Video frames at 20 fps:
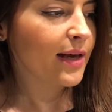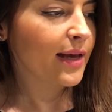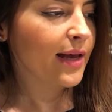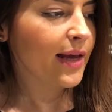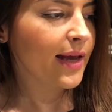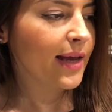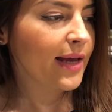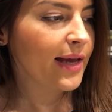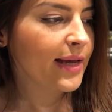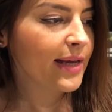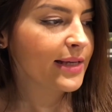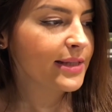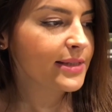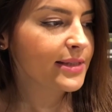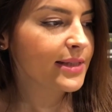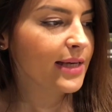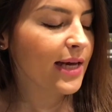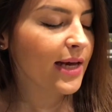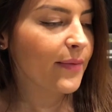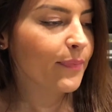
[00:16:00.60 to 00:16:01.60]
And
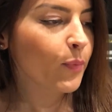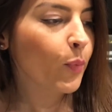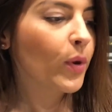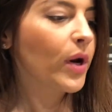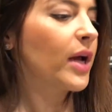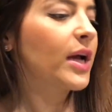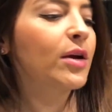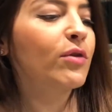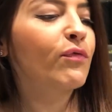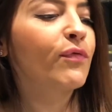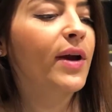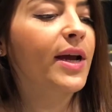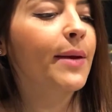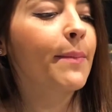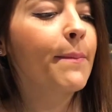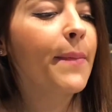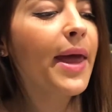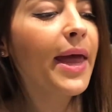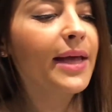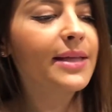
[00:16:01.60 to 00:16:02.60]
what I can
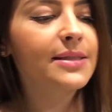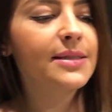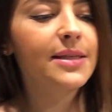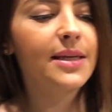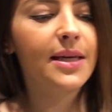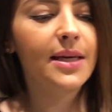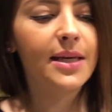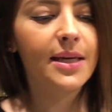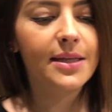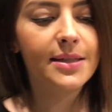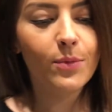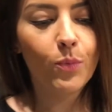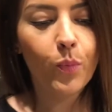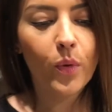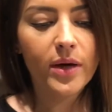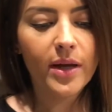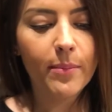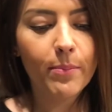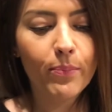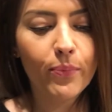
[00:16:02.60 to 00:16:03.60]
recommend is
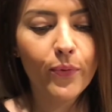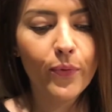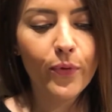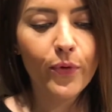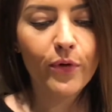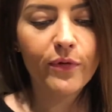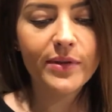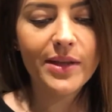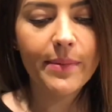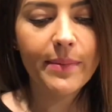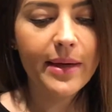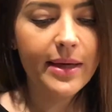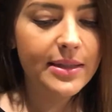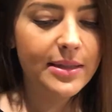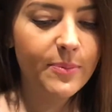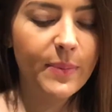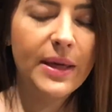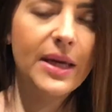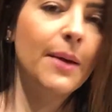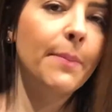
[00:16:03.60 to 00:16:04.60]
what improves, let me
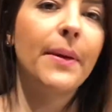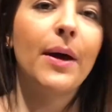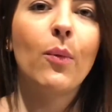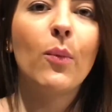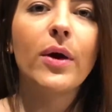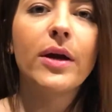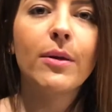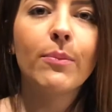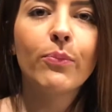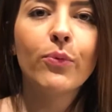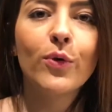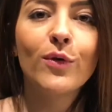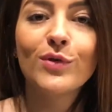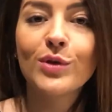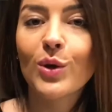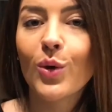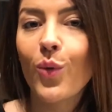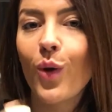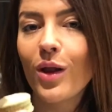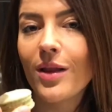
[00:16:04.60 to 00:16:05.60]
speak about what improves
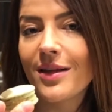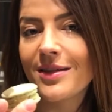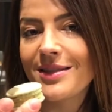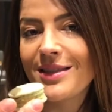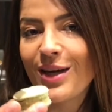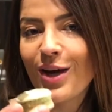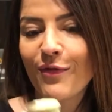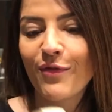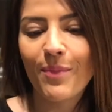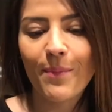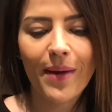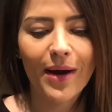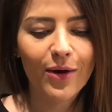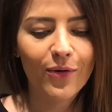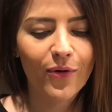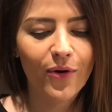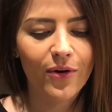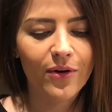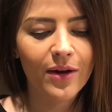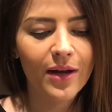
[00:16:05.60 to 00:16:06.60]
the quality of a
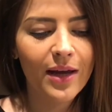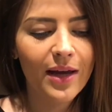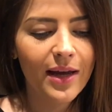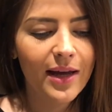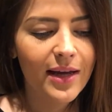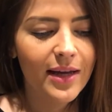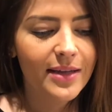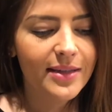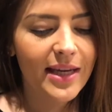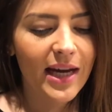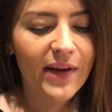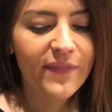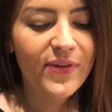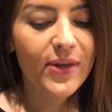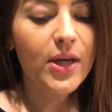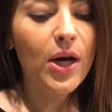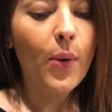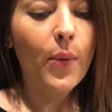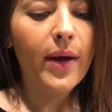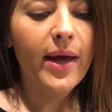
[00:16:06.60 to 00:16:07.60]
macaron. Now, if
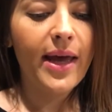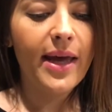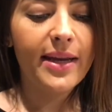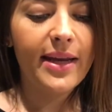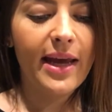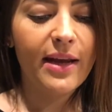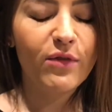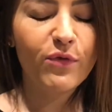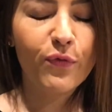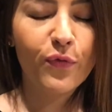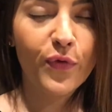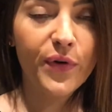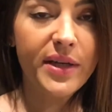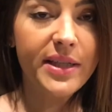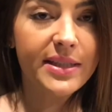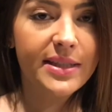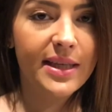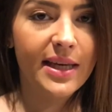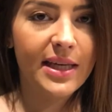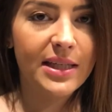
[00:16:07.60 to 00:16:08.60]
you go ahead and
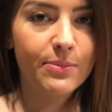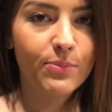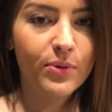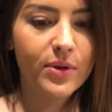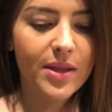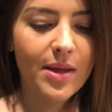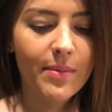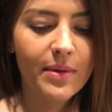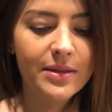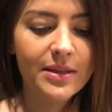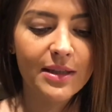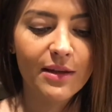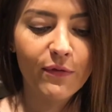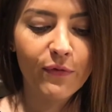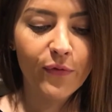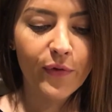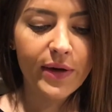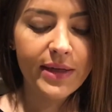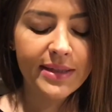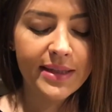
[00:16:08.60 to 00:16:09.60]
freeze these, put them into the
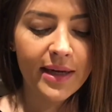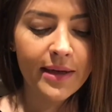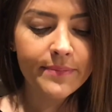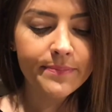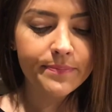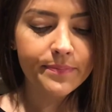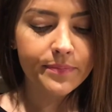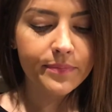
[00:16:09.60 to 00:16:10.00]
freezer,